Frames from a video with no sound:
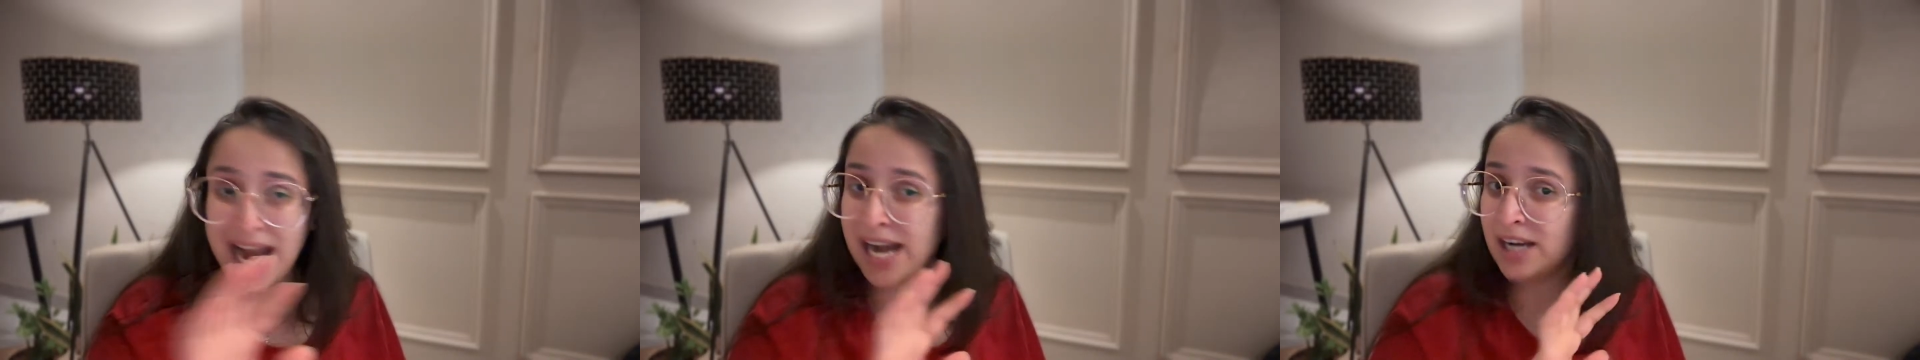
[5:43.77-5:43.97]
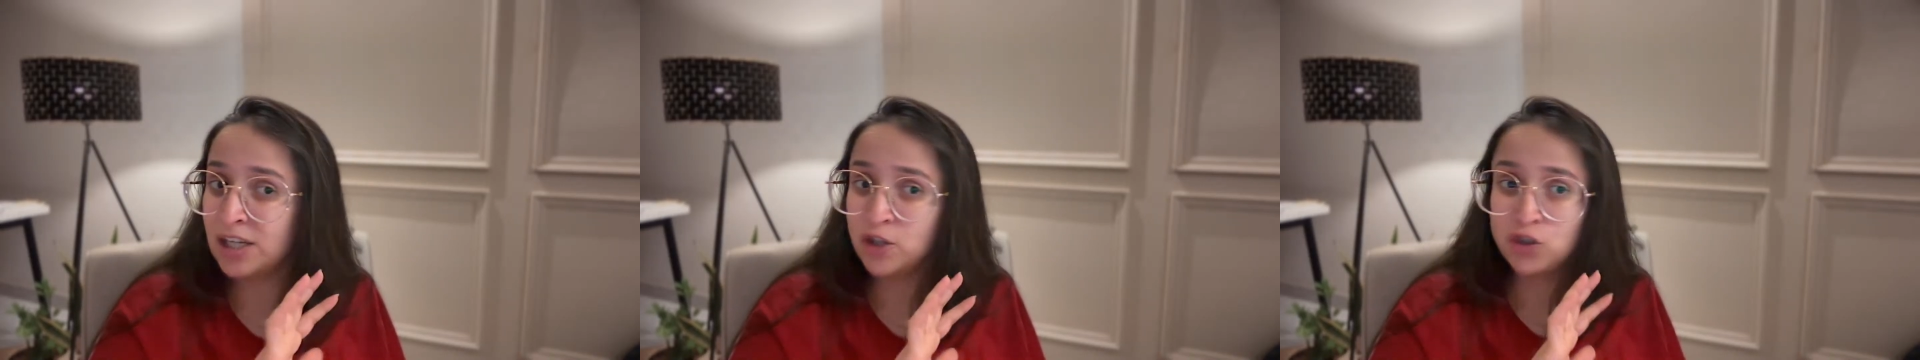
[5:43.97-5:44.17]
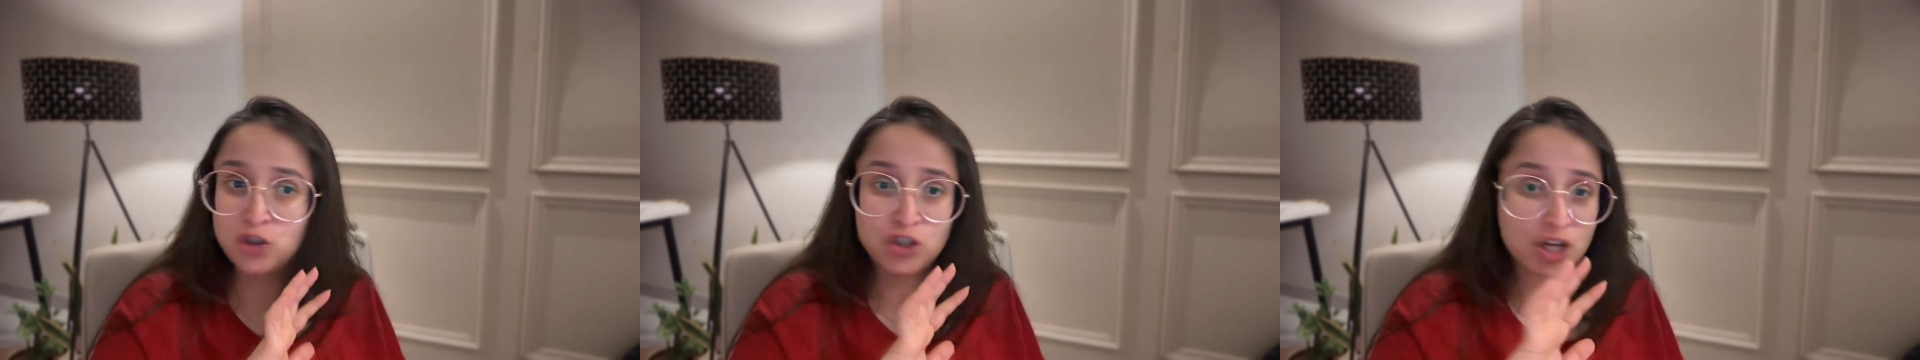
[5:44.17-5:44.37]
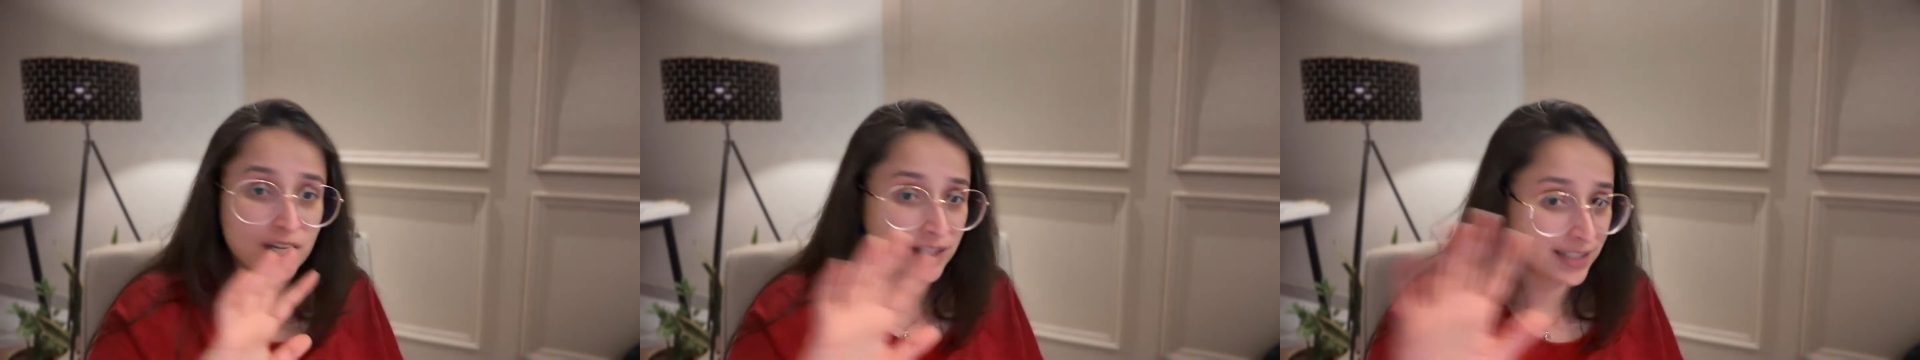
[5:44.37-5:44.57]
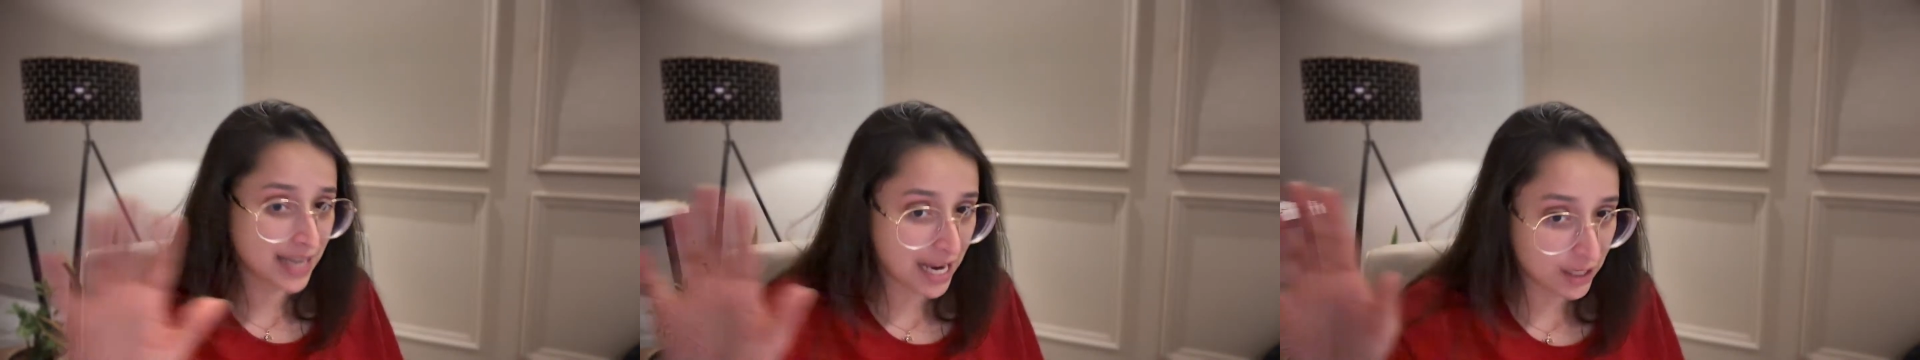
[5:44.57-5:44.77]
and
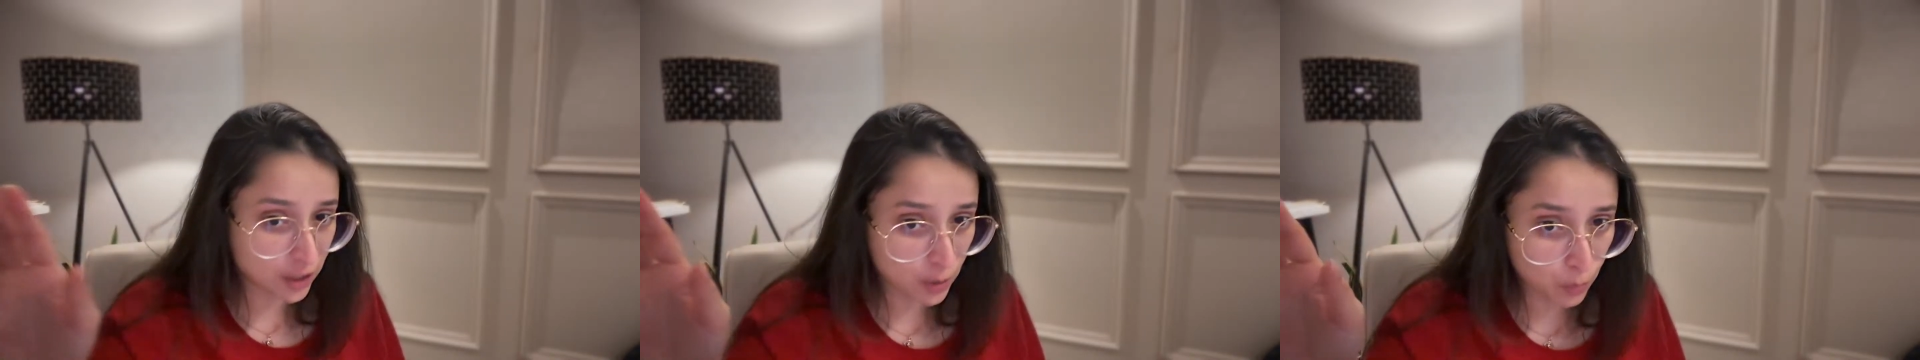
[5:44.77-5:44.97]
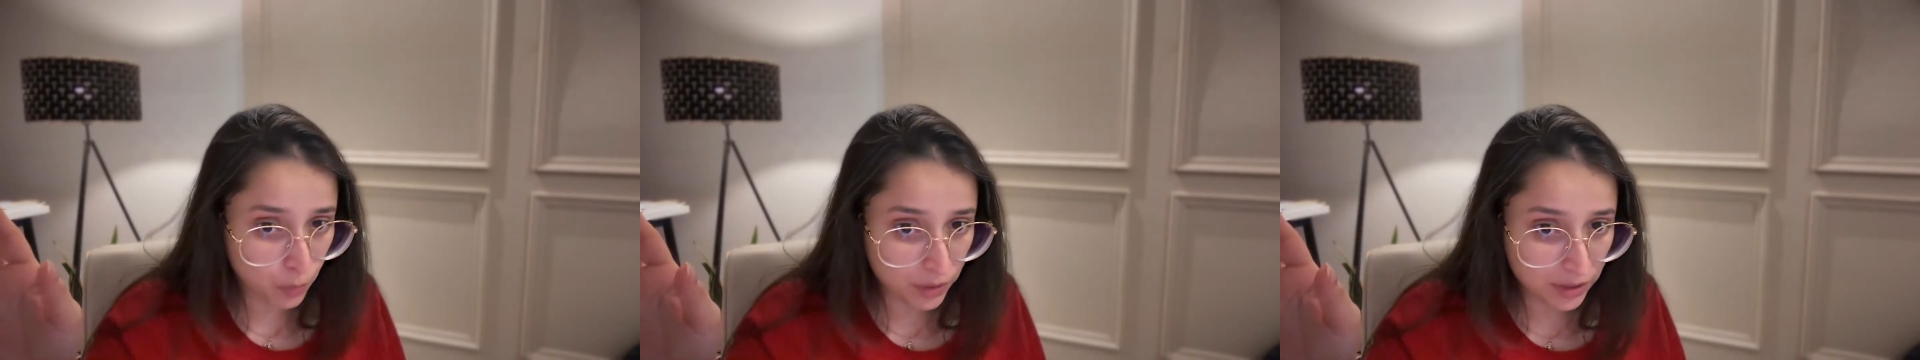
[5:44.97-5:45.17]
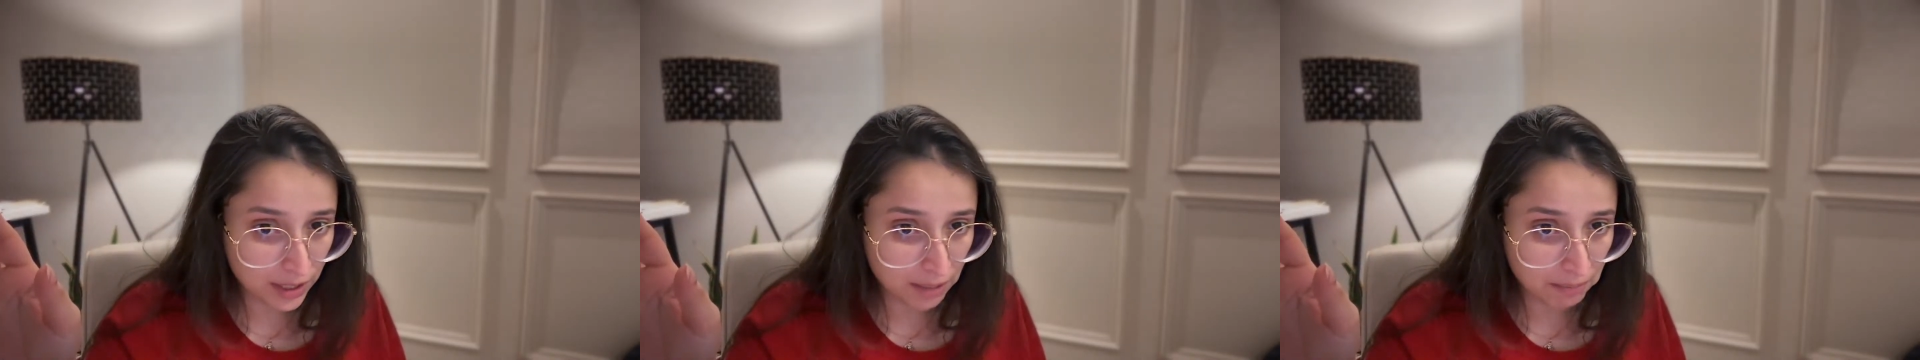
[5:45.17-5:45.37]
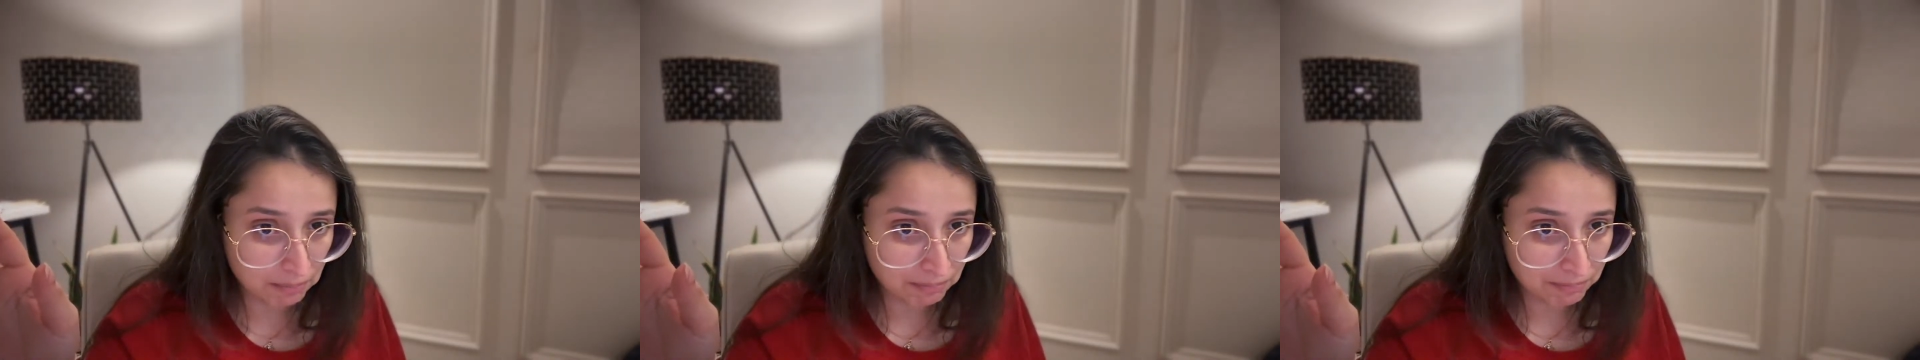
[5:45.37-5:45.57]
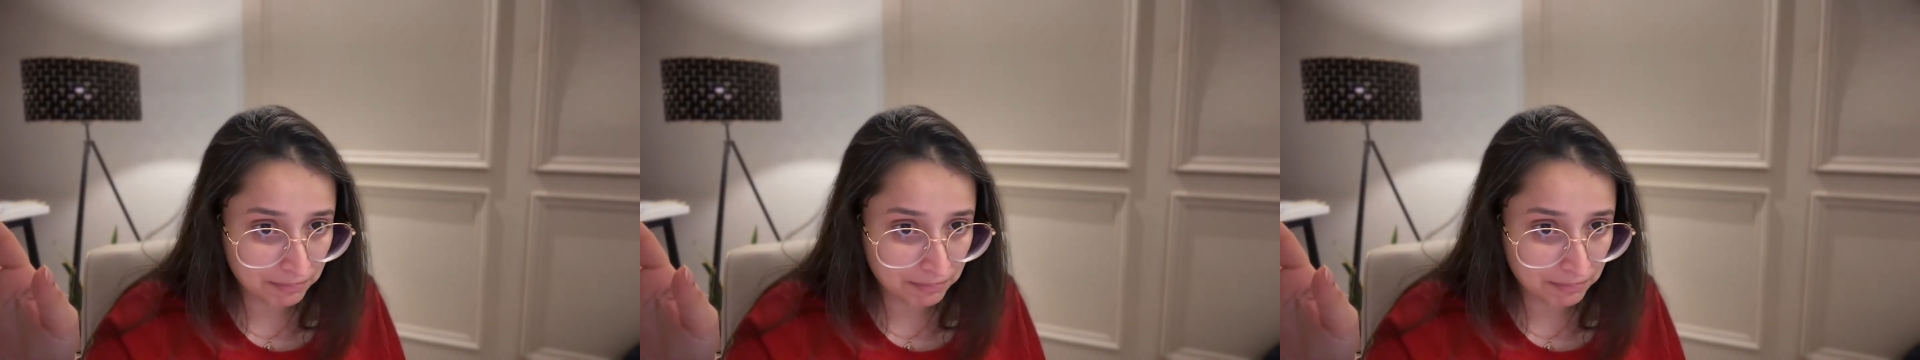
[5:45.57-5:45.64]
just catch up with them.